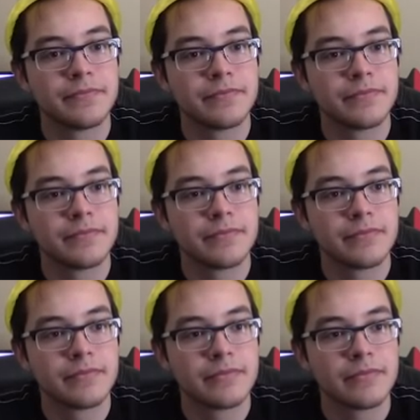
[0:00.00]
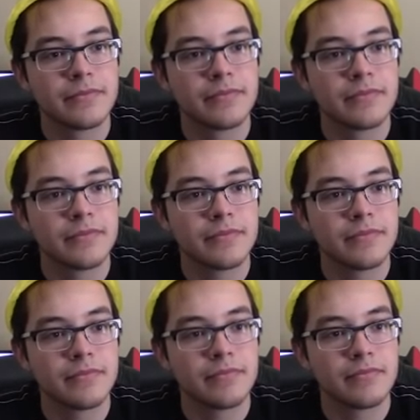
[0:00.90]

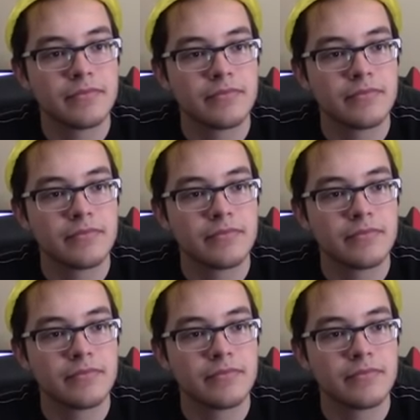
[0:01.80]
(no one is talking)